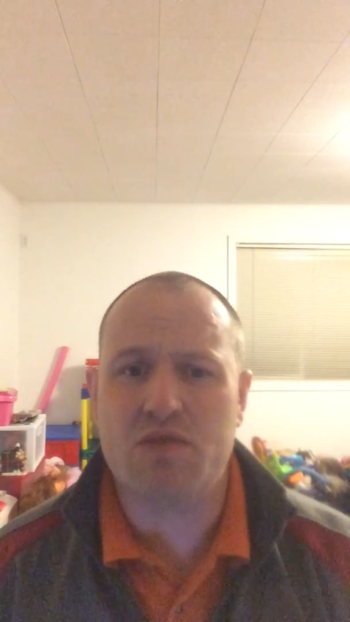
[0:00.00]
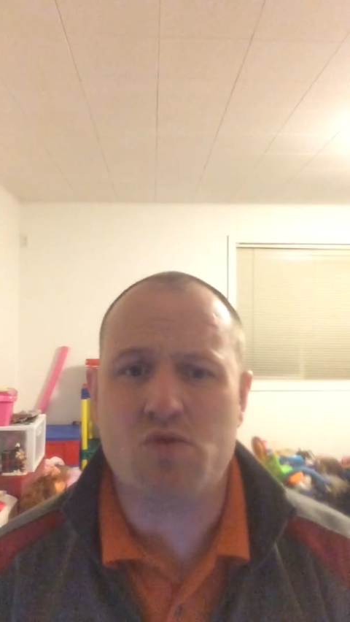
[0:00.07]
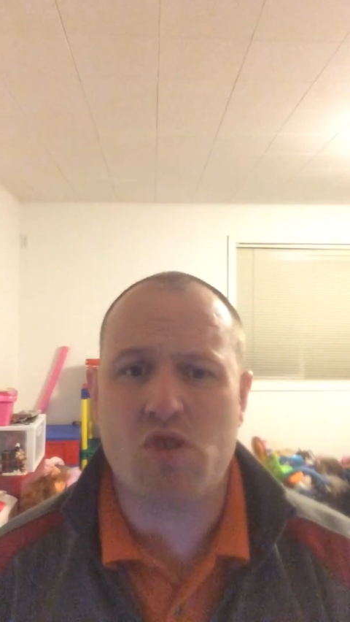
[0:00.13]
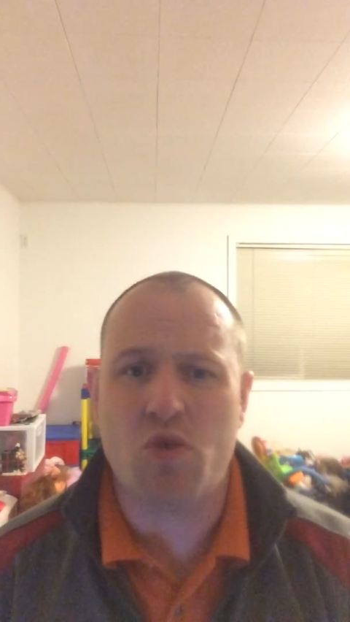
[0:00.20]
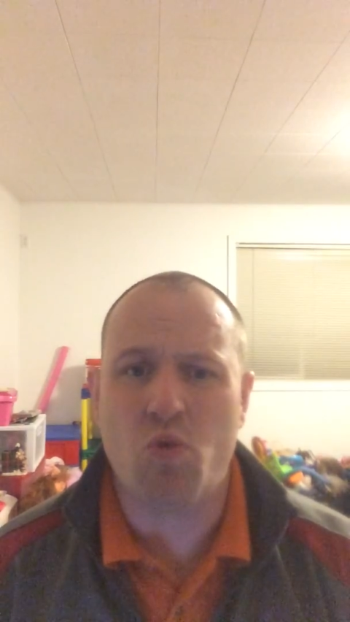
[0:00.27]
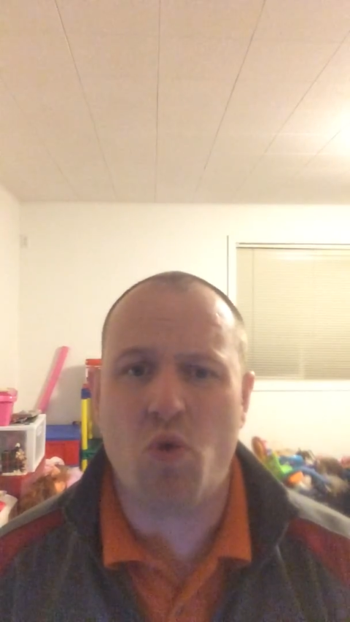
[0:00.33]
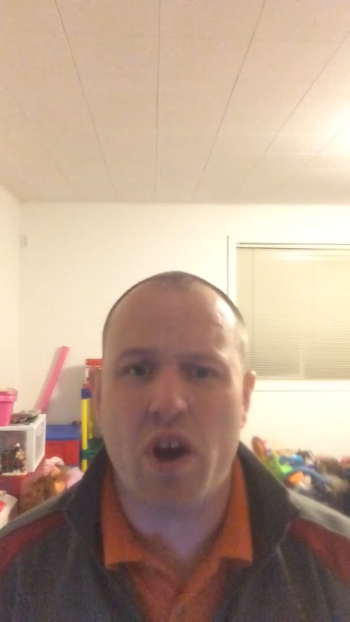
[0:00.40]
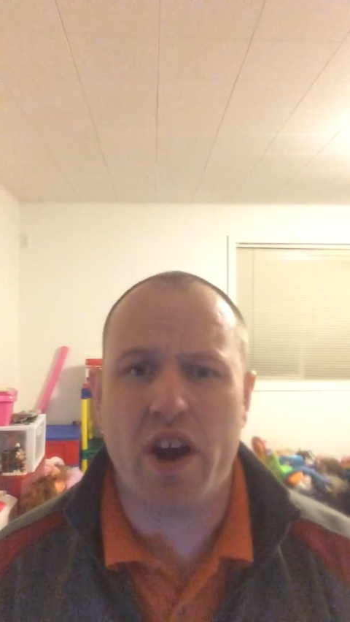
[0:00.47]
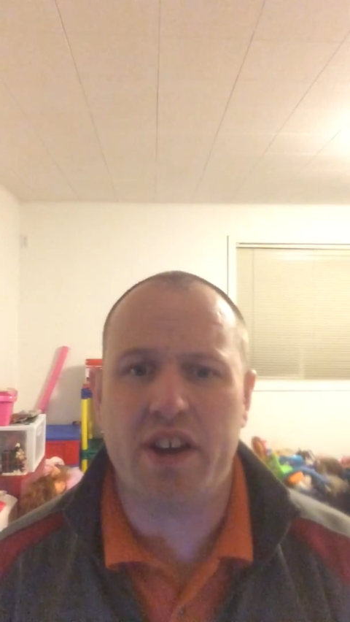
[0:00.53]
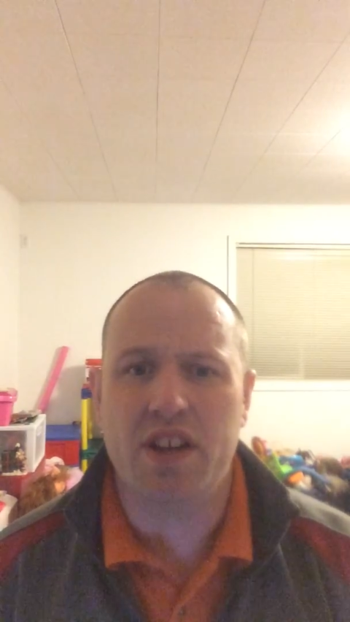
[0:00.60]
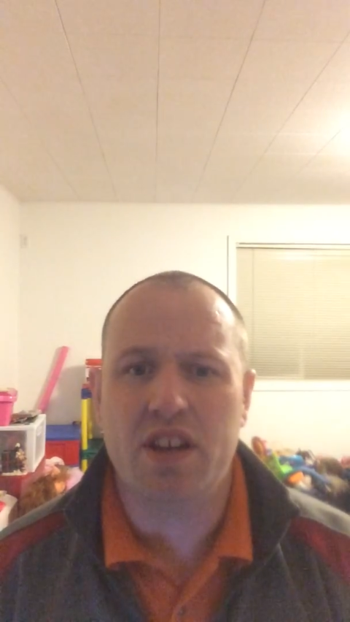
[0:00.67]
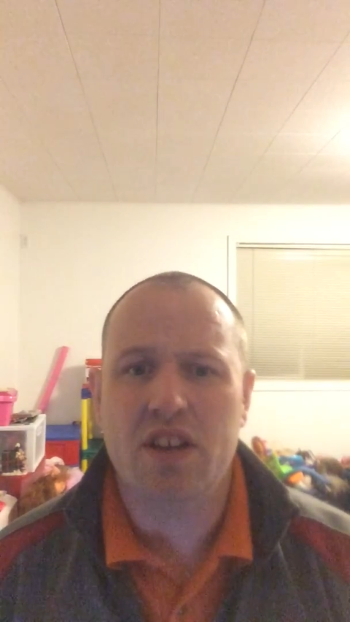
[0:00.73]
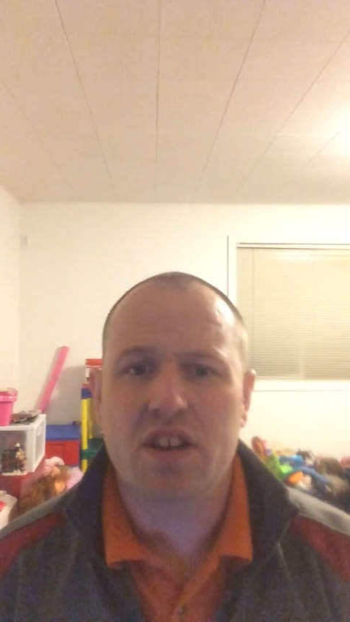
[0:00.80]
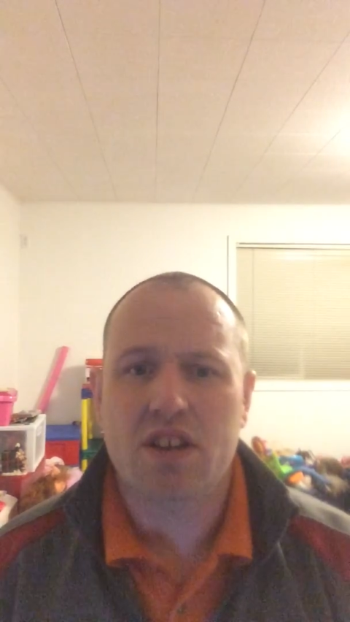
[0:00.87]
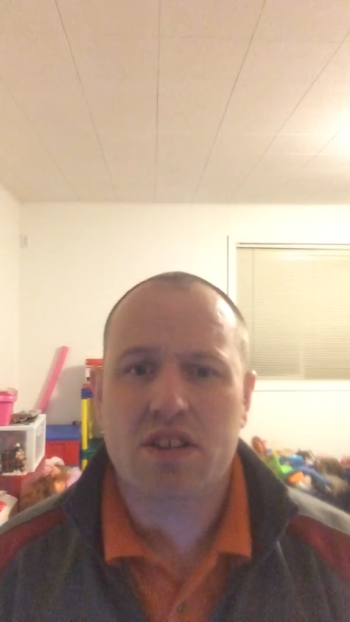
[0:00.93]
the wrong way.
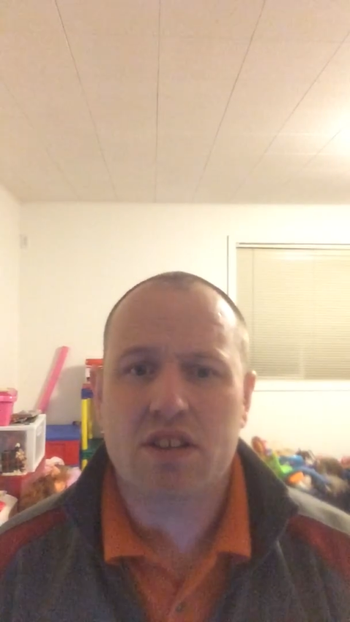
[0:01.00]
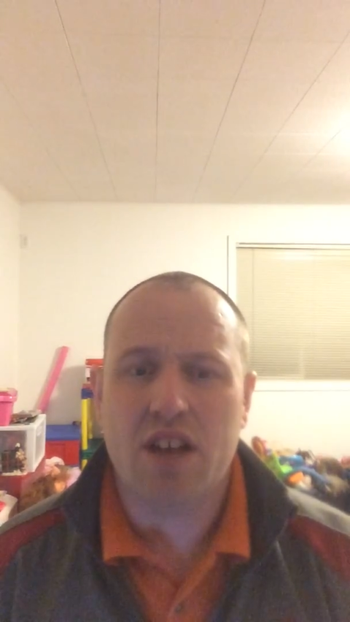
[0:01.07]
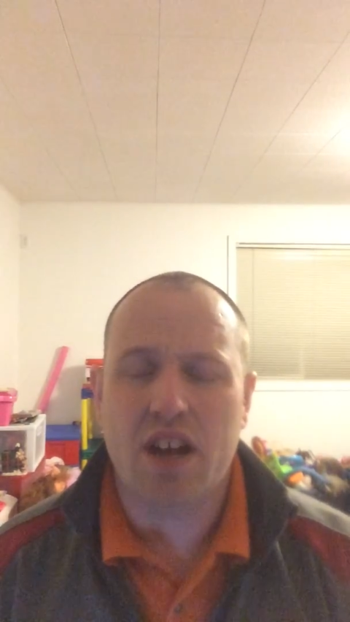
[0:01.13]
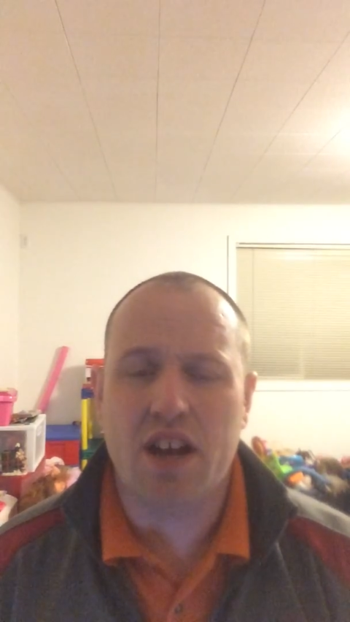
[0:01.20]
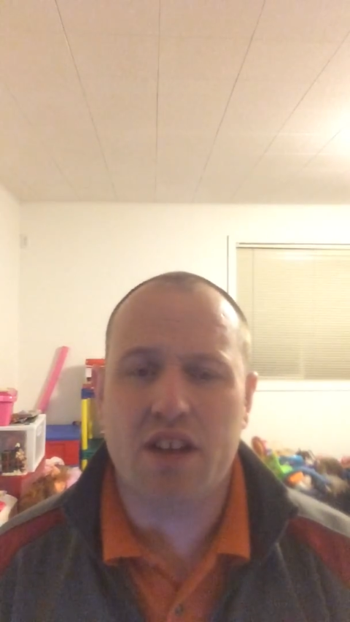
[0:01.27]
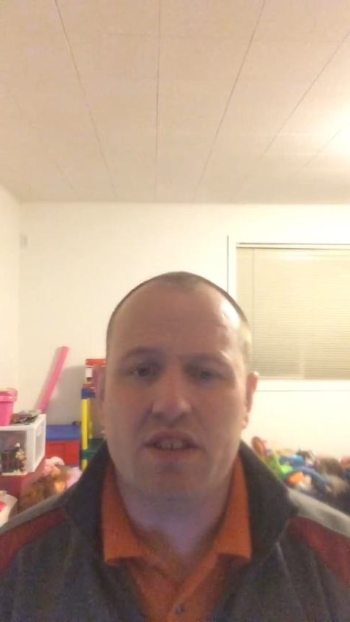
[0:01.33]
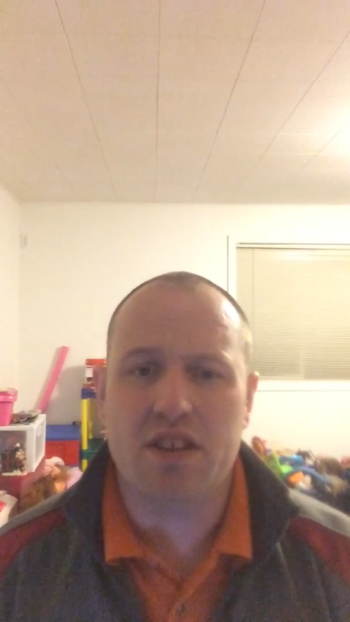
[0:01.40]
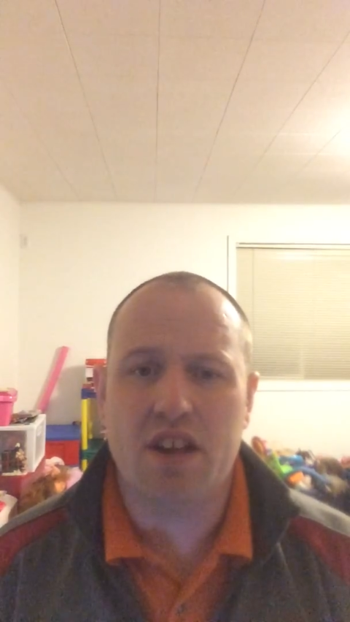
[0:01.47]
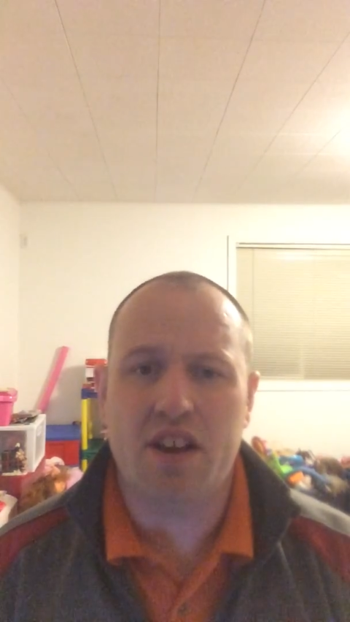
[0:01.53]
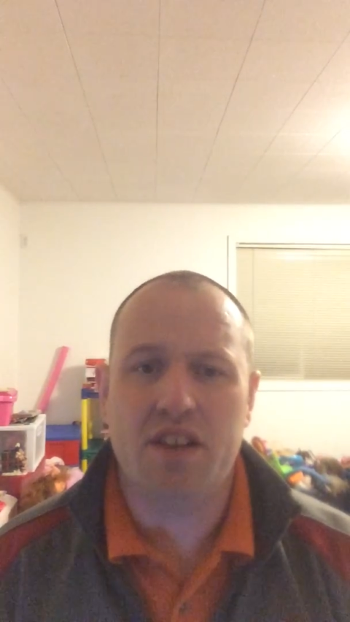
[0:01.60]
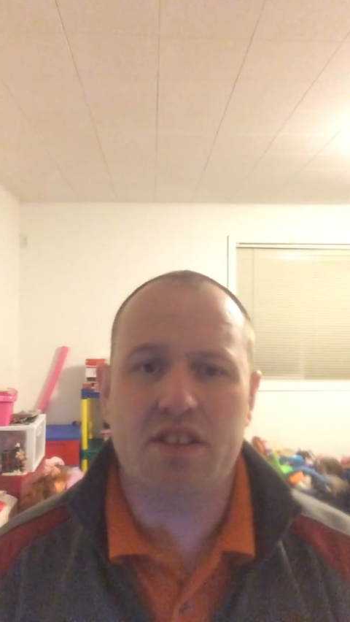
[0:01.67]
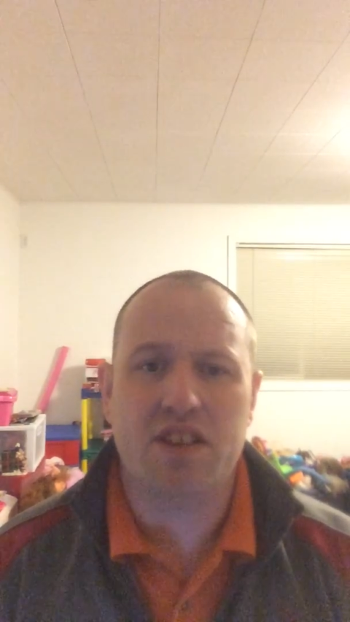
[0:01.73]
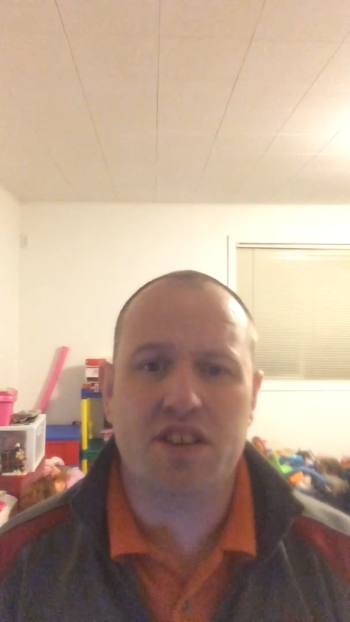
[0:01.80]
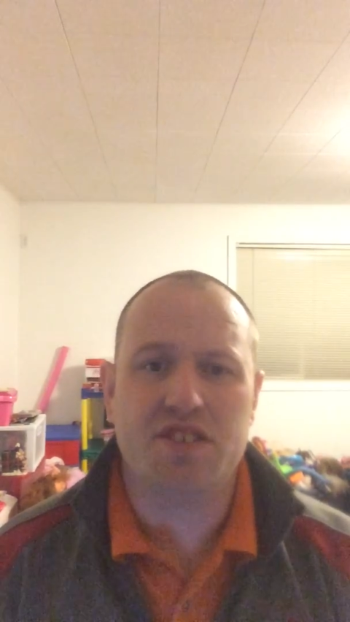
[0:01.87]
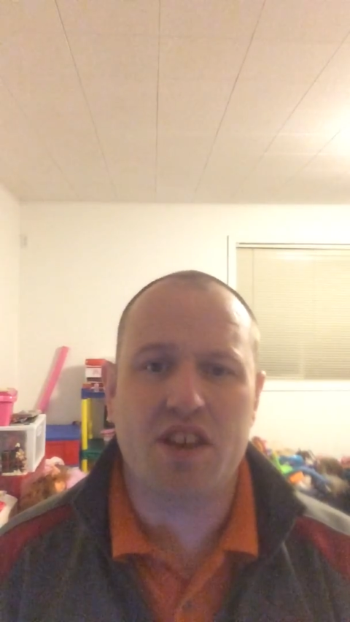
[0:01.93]

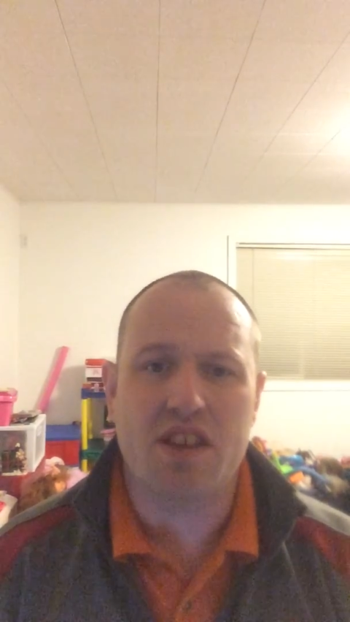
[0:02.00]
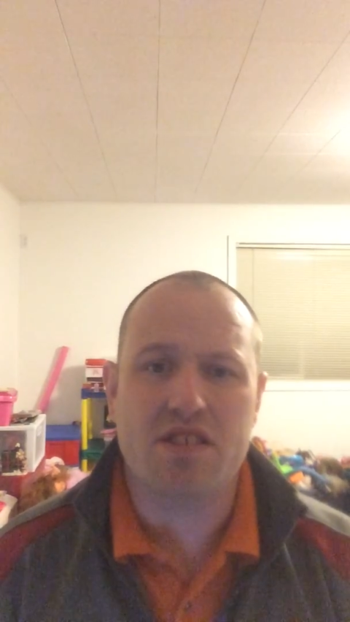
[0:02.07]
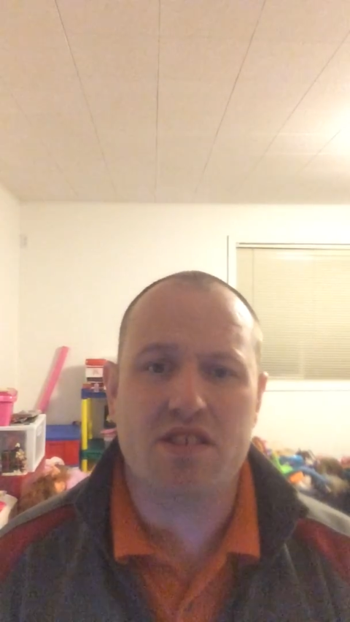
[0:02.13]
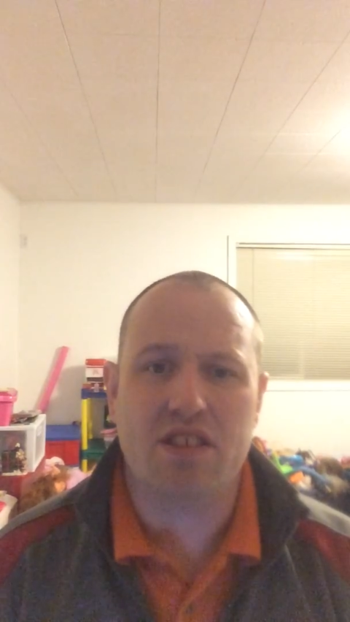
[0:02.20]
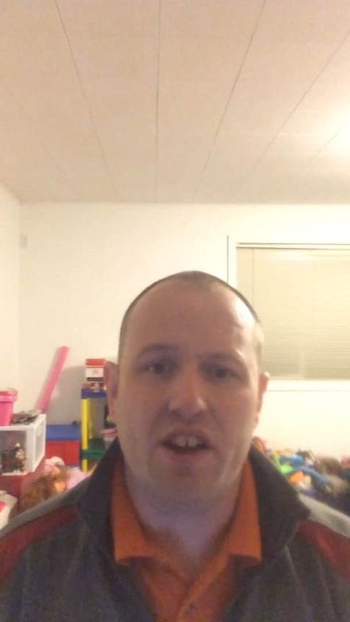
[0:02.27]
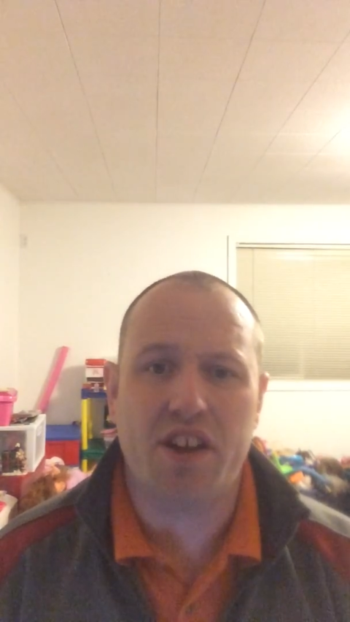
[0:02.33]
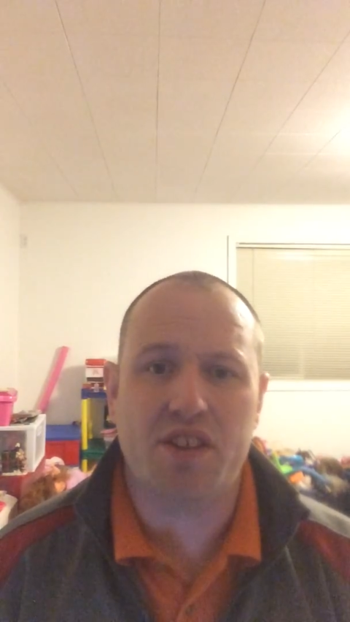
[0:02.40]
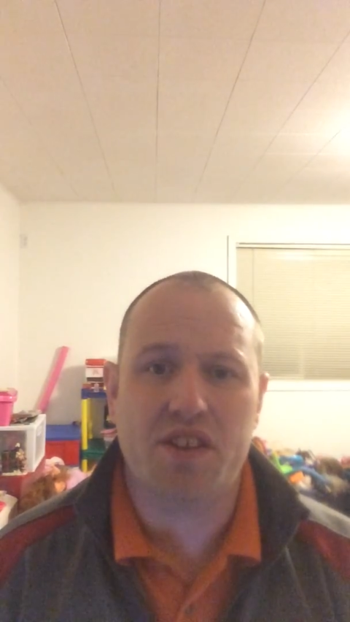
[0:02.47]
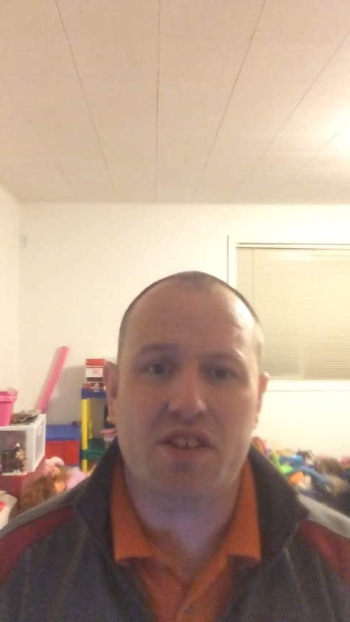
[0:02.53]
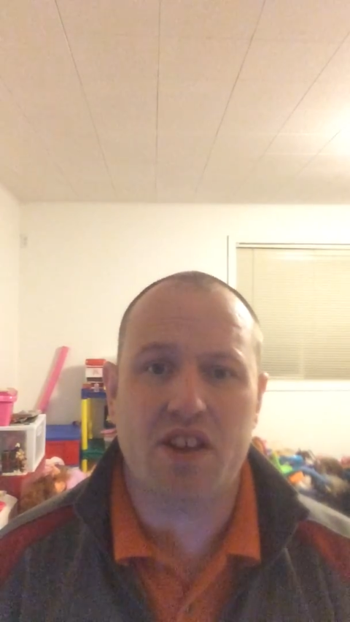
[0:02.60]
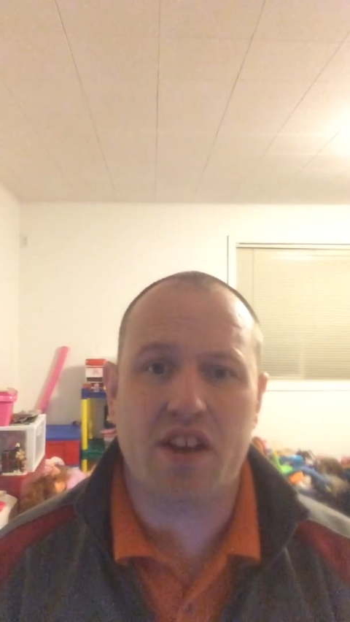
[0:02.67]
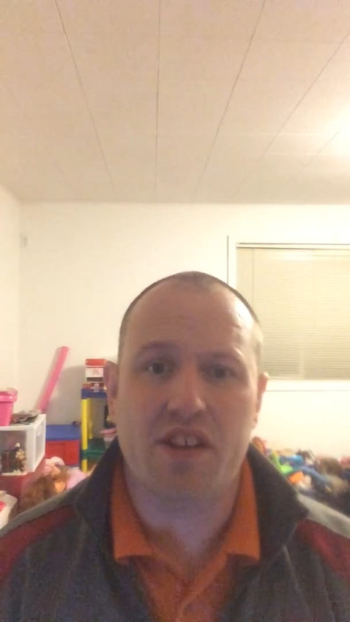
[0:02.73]
They tend to like to